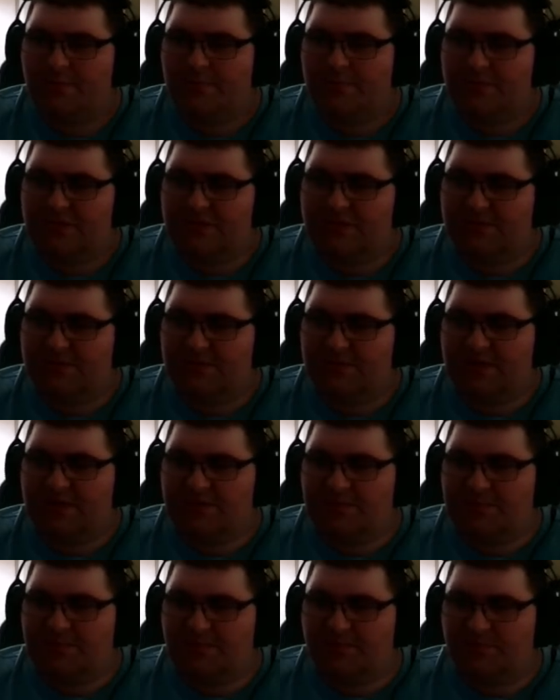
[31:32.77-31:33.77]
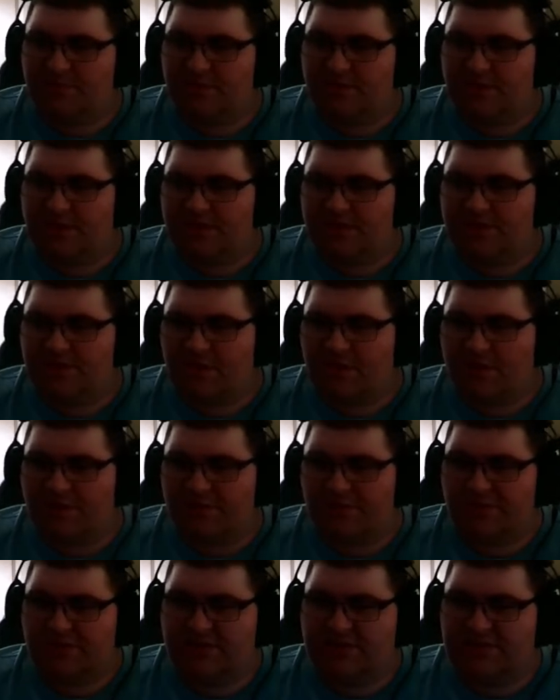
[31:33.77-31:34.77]
Is it possible to organize your
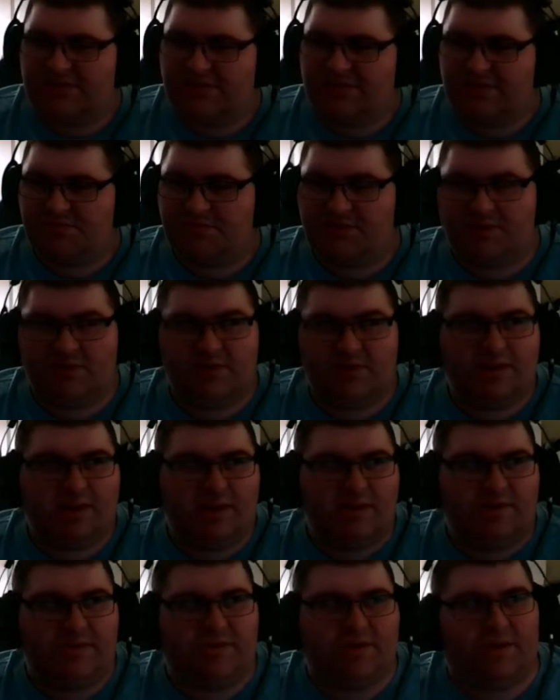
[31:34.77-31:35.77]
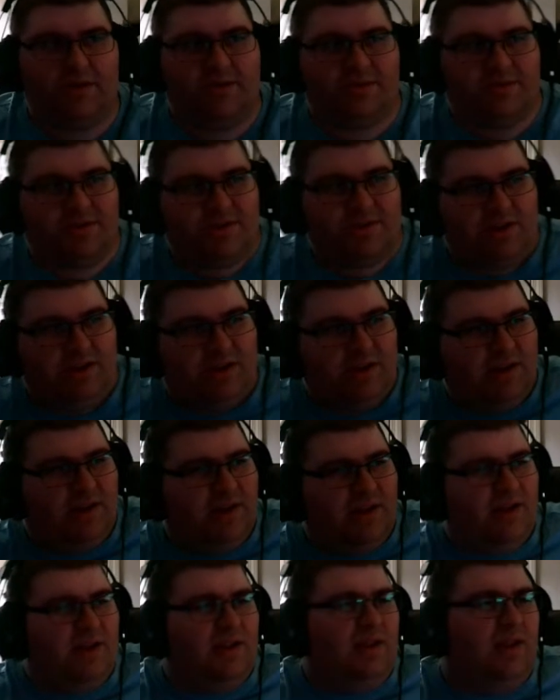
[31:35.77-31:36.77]
officer listings when looking at your character sheet?
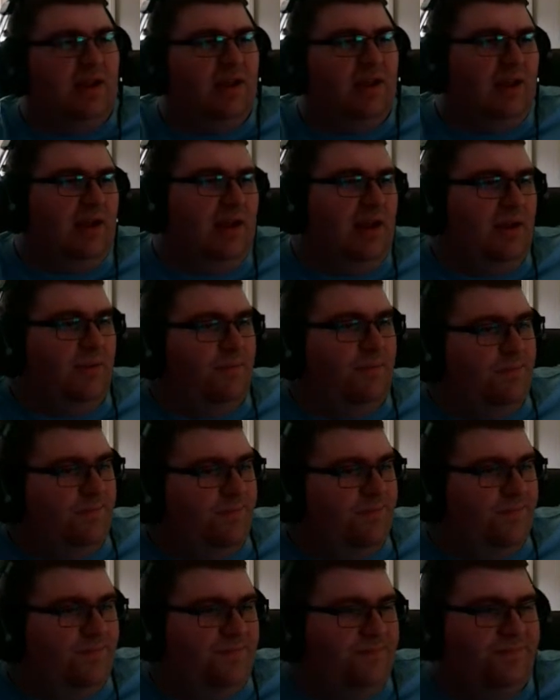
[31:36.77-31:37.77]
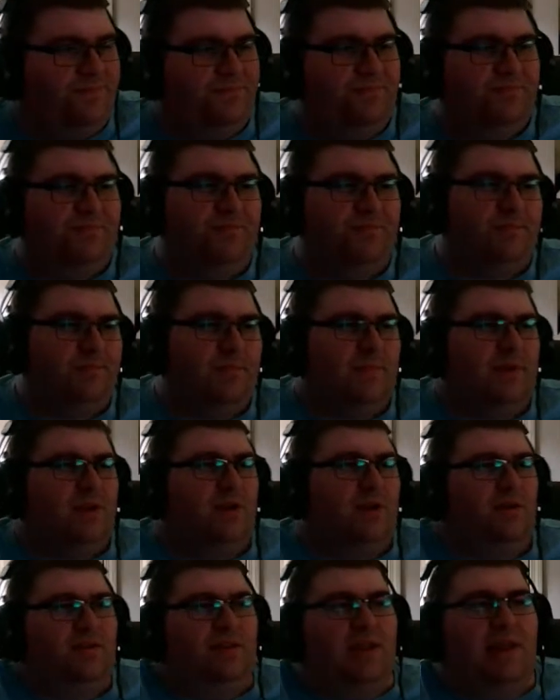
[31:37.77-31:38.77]
Um,
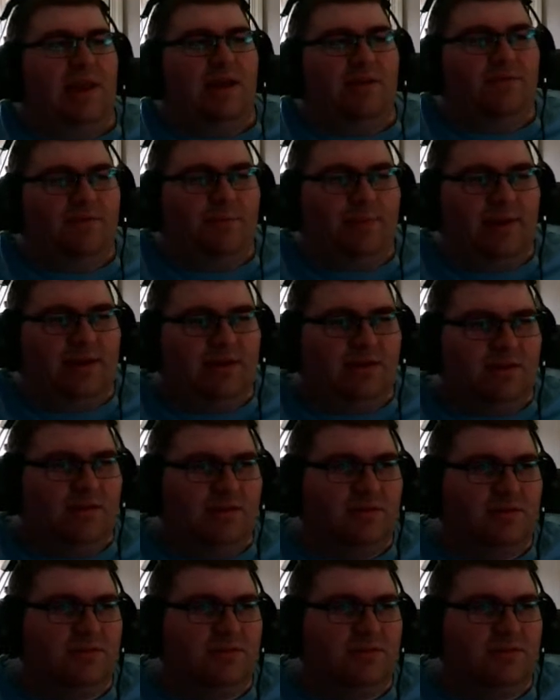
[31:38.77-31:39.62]
aren't they alphabetical?